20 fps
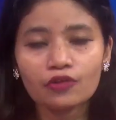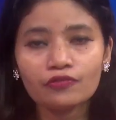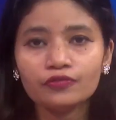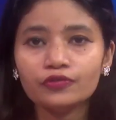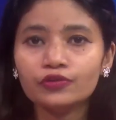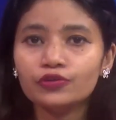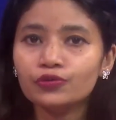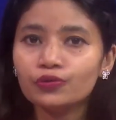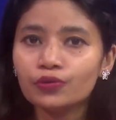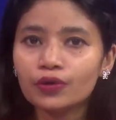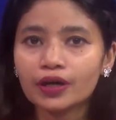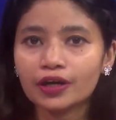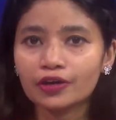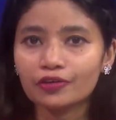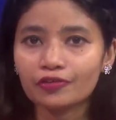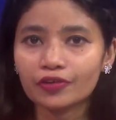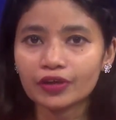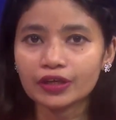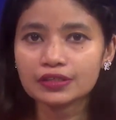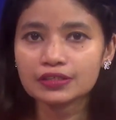of two
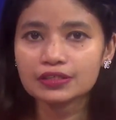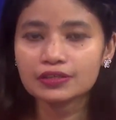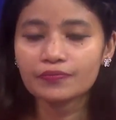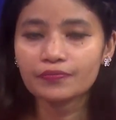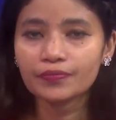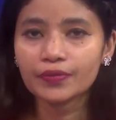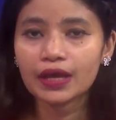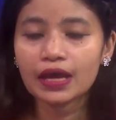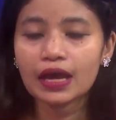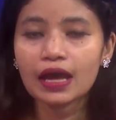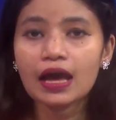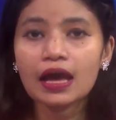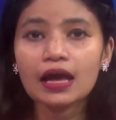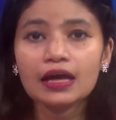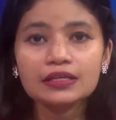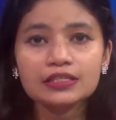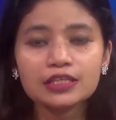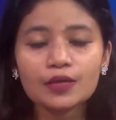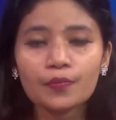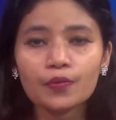countries.
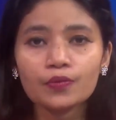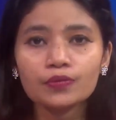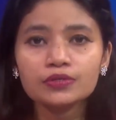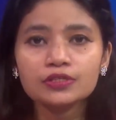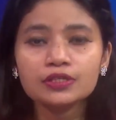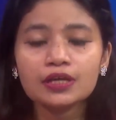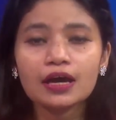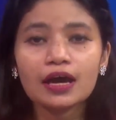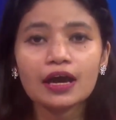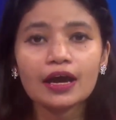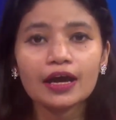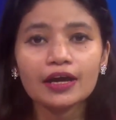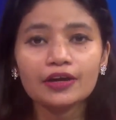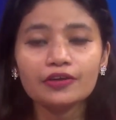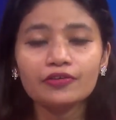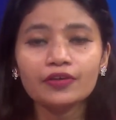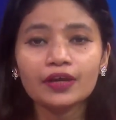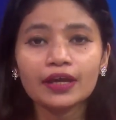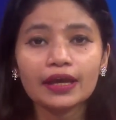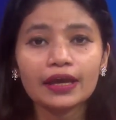Suppose
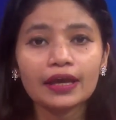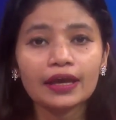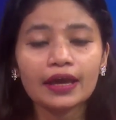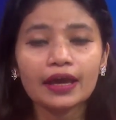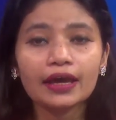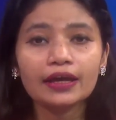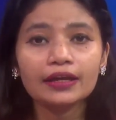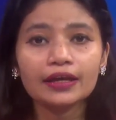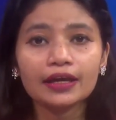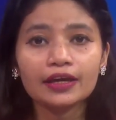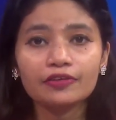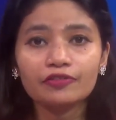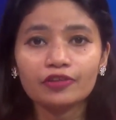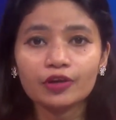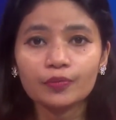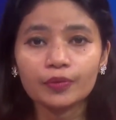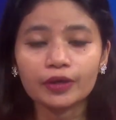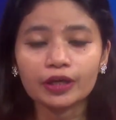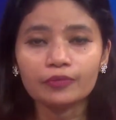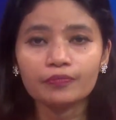country A and
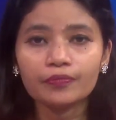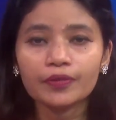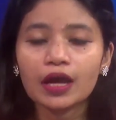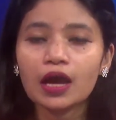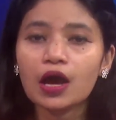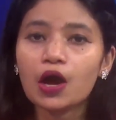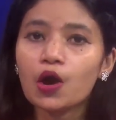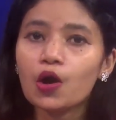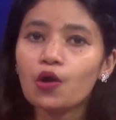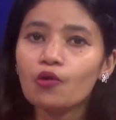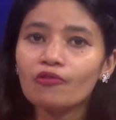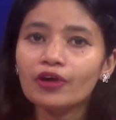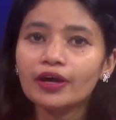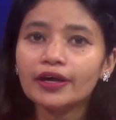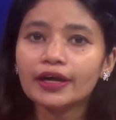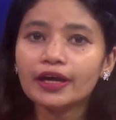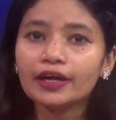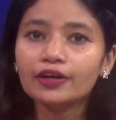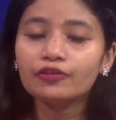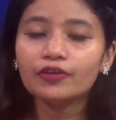country B,
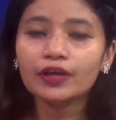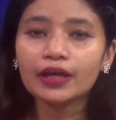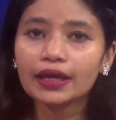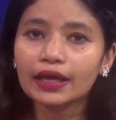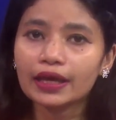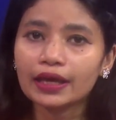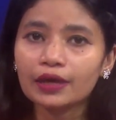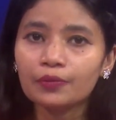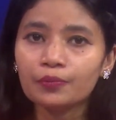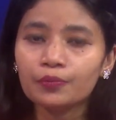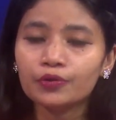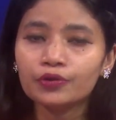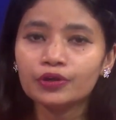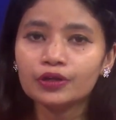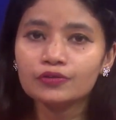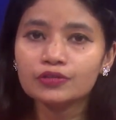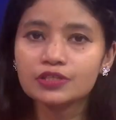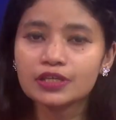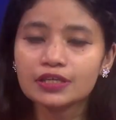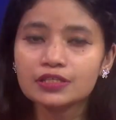where country A
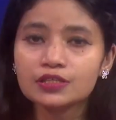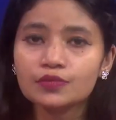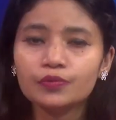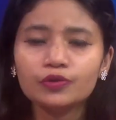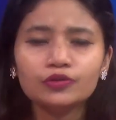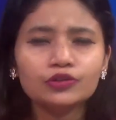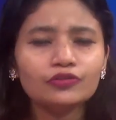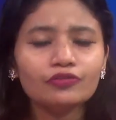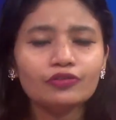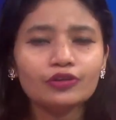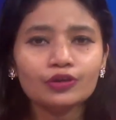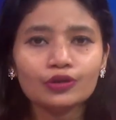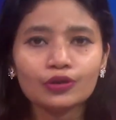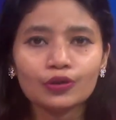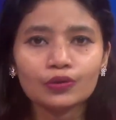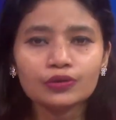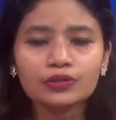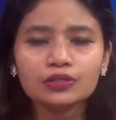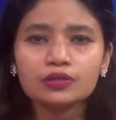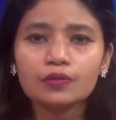produces beautiful
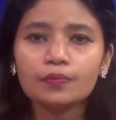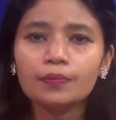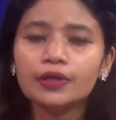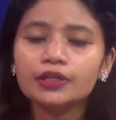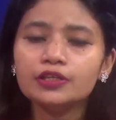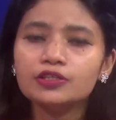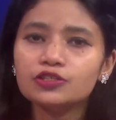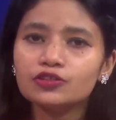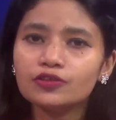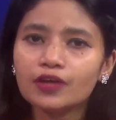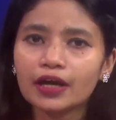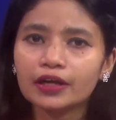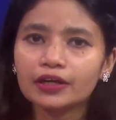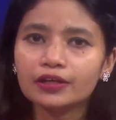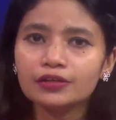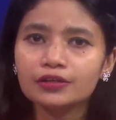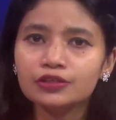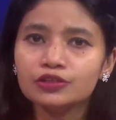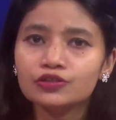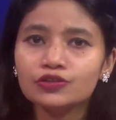clothes but
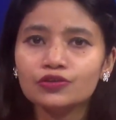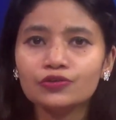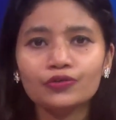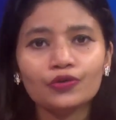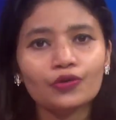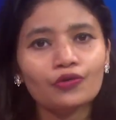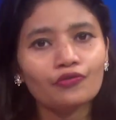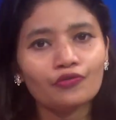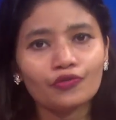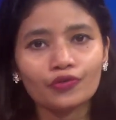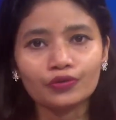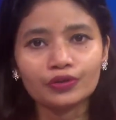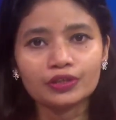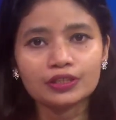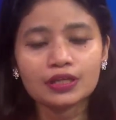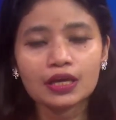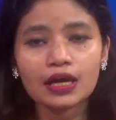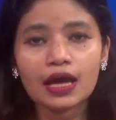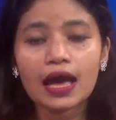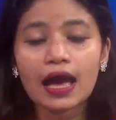struggles to grow
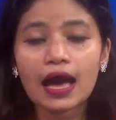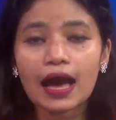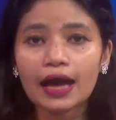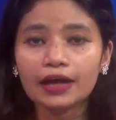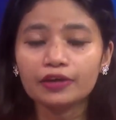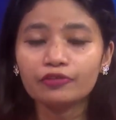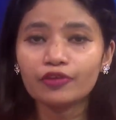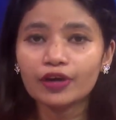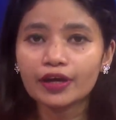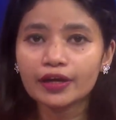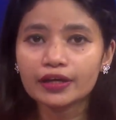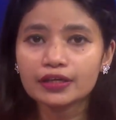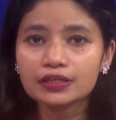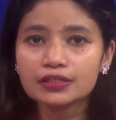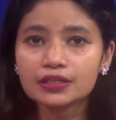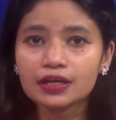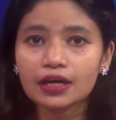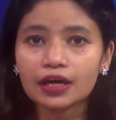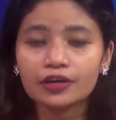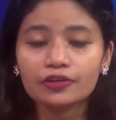food, and
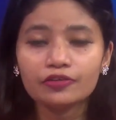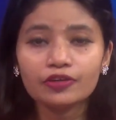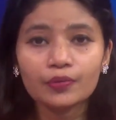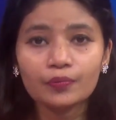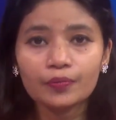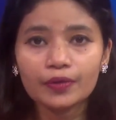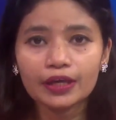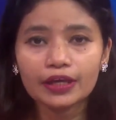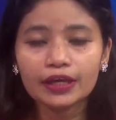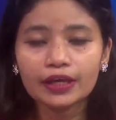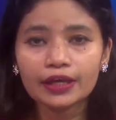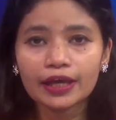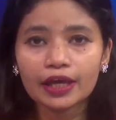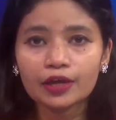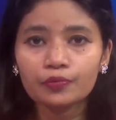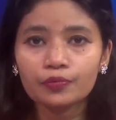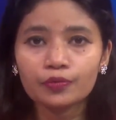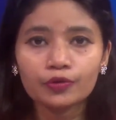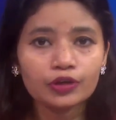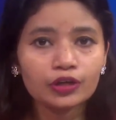whereas country B
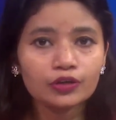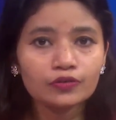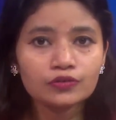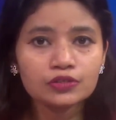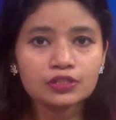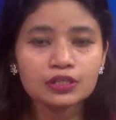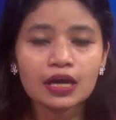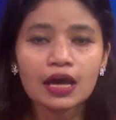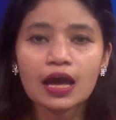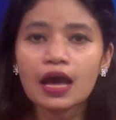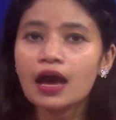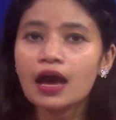can produce